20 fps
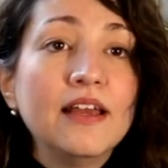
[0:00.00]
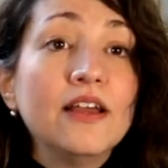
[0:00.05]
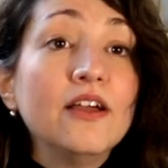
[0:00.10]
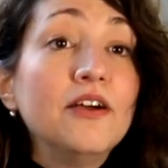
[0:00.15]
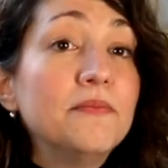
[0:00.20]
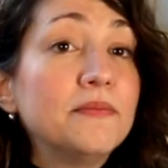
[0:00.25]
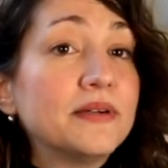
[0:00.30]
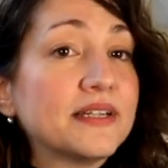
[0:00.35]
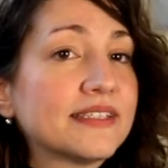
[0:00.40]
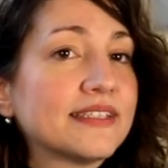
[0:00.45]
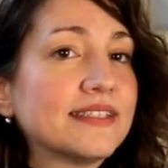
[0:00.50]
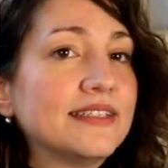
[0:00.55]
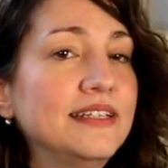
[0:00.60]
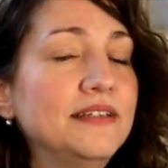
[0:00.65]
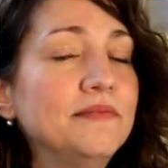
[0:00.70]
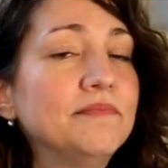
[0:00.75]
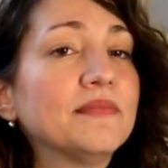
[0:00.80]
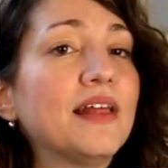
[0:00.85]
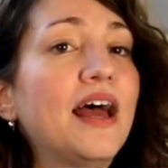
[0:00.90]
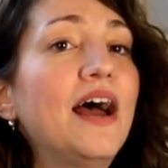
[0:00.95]

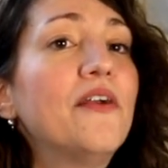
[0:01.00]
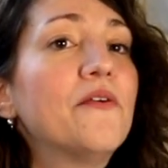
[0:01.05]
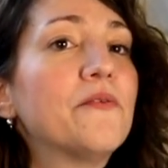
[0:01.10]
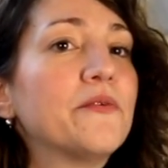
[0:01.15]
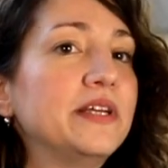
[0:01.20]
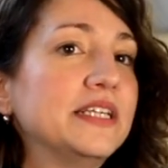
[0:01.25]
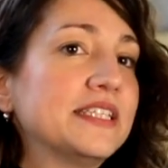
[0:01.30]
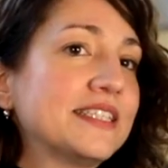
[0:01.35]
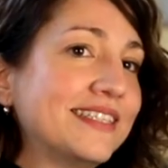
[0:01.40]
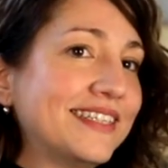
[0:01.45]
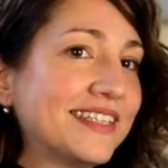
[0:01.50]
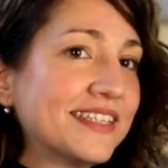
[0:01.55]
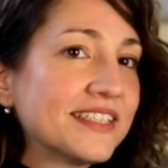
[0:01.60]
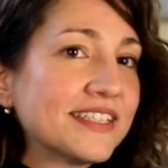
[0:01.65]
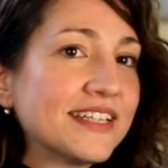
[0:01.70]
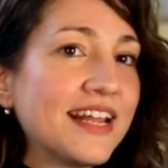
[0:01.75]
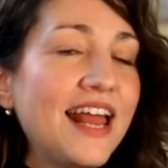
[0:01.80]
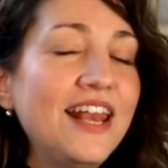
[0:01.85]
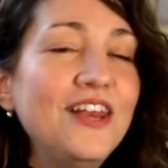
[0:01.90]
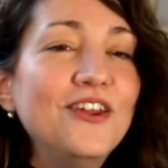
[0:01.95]
Conversely, our
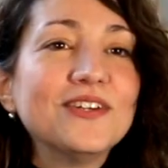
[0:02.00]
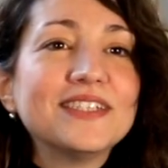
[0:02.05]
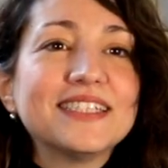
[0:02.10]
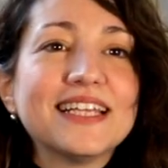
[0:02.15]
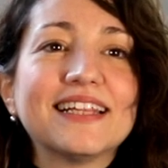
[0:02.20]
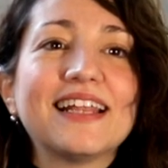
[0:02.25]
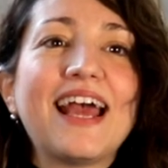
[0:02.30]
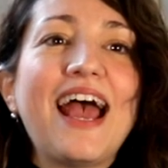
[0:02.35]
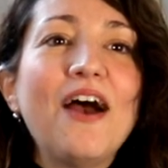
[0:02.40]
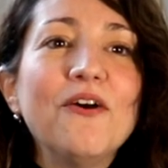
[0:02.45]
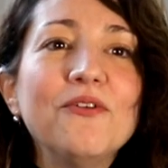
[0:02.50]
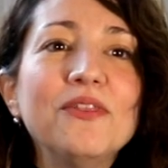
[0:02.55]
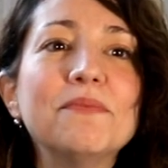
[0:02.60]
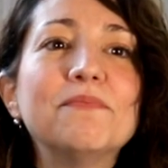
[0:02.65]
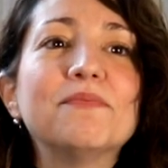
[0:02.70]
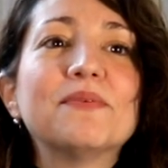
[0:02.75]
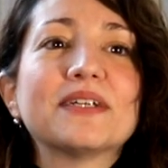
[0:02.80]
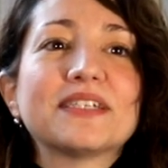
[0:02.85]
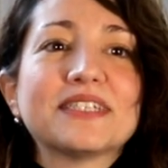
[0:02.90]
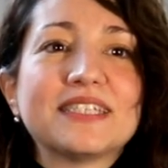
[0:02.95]
research looks at how
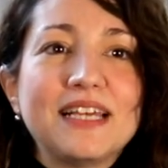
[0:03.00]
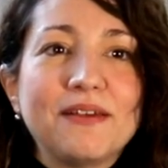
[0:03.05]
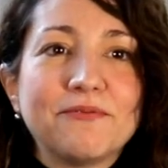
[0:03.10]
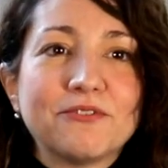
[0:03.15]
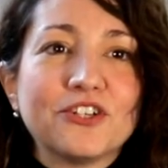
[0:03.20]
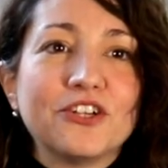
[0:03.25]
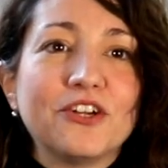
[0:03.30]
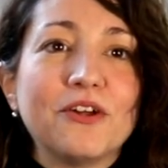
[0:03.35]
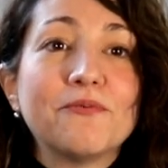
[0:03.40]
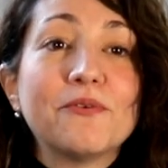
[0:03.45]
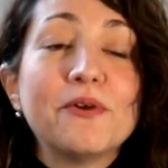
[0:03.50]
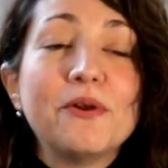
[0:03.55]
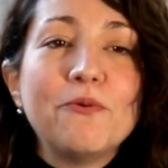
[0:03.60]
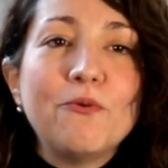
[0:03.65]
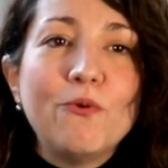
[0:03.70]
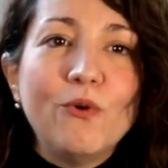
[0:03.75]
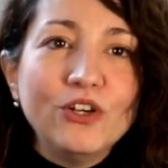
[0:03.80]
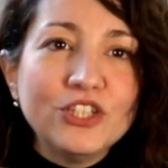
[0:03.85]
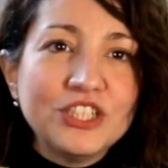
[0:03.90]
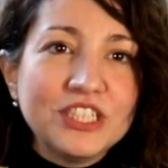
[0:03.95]
the perception of
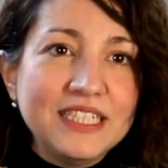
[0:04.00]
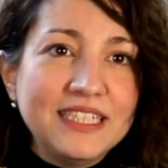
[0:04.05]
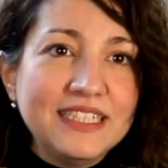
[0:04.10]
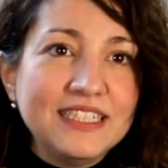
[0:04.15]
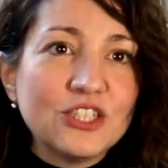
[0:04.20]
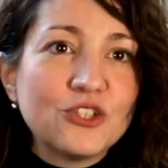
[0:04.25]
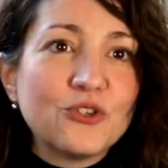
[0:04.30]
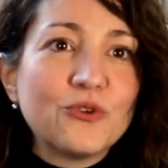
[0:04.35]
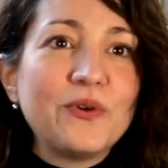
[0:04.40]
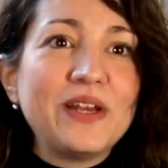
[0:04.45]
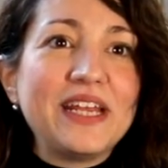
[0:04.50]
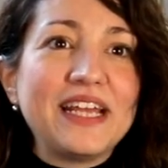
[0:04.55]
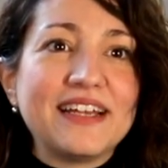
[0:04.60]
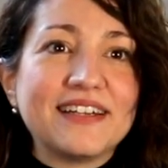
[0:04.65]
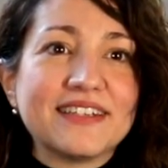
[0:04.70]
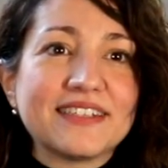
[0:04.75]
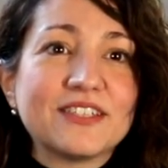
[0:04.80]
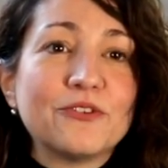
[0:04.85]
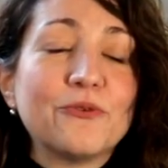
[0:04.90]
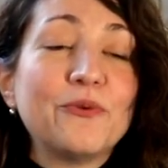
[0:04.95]
greenwashing
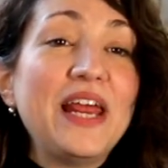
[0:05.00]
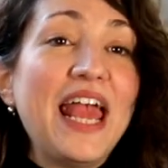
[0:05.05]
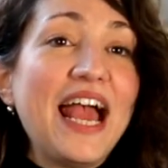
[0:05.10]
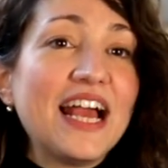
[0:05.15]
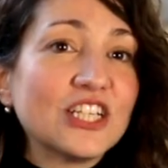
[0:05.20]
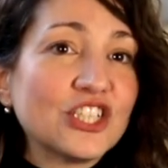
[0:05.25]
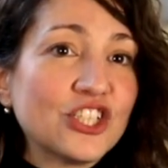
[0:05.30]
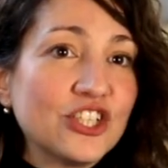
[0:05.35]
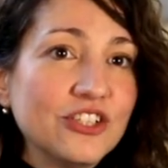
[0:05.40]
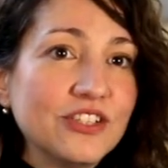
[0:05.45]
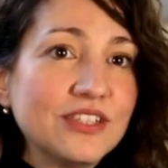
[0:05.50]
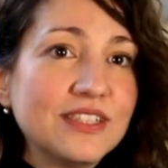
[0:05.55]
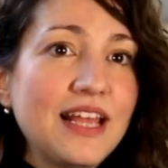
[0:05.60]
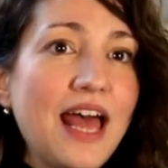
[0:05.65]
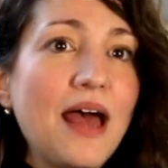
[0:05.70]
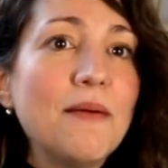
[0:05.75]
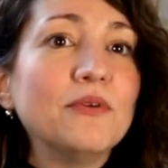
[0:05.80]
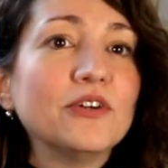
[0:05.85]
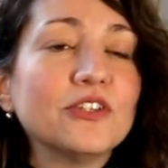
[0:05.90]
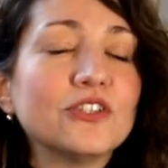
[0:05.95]
triggers reactions
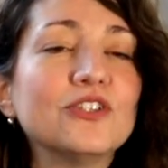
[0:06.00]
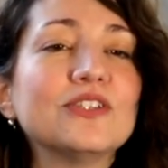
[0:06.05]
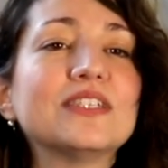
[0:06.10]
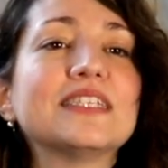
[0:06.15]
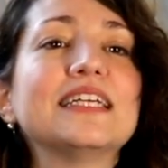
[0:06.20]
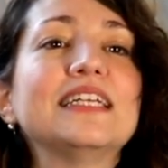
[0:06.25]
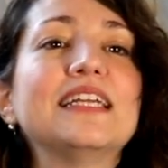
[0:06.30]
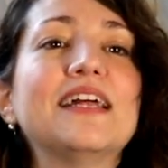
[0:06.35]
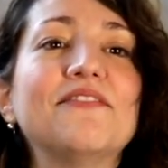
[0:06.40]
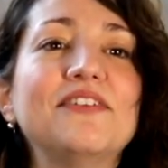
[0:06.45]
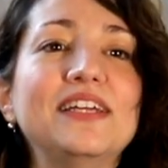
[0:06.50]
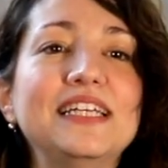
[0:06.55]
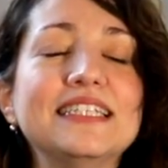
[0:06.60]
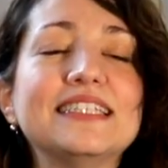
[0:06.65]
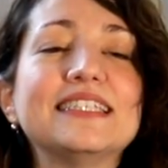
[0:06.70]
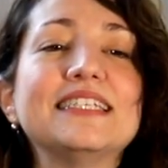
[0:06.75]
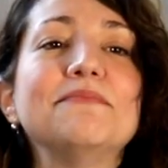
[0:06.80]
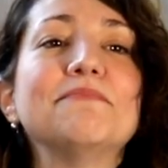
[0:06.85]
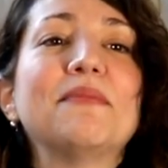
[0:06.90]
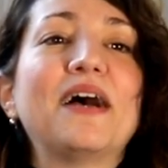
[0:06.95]
among
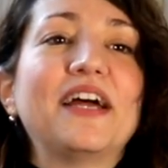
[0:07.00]
sustainability